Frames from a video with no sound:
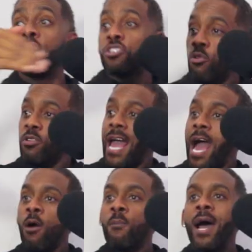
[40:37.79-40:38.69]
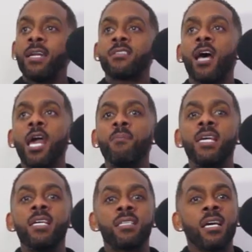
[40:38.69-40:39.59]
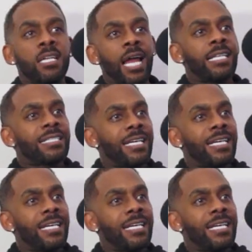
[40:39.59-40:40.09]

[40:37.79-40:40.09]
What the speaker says: So now, by the time he's nothing like